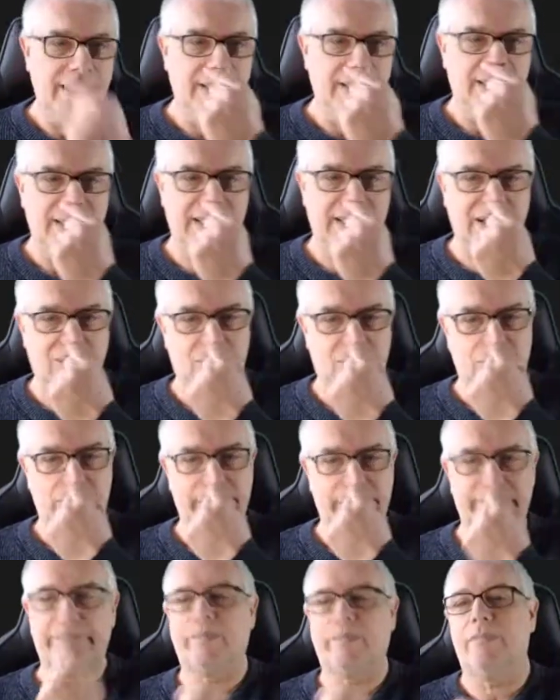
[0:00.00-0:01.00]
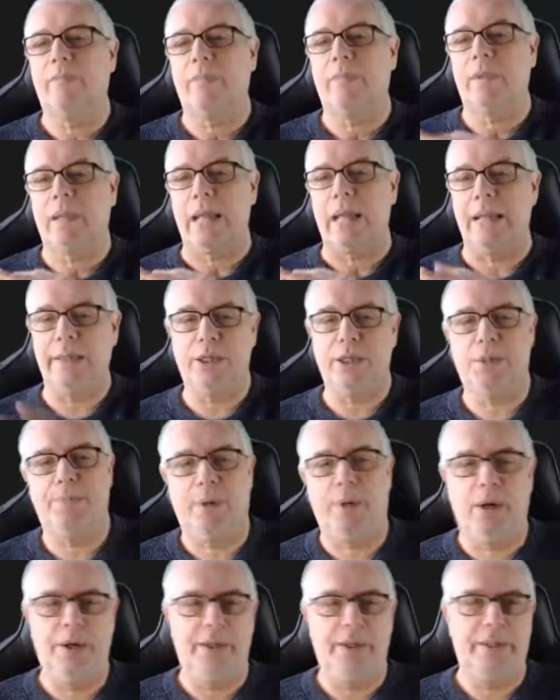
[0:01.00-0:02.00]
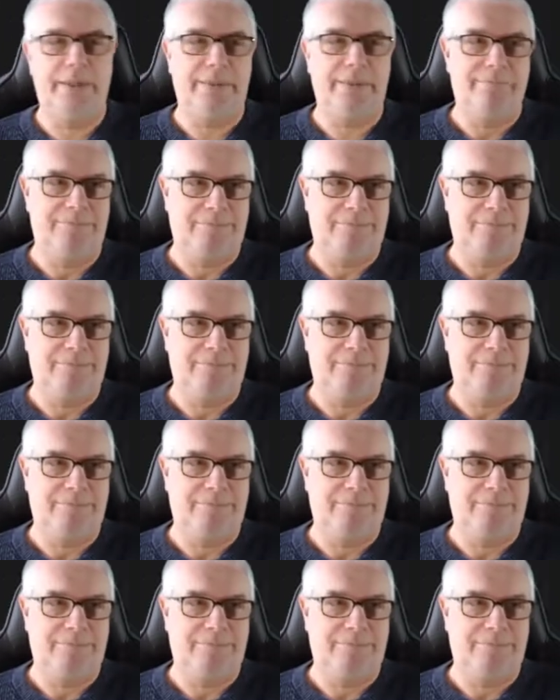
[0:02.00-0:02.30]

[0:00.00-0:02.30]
So, at this point,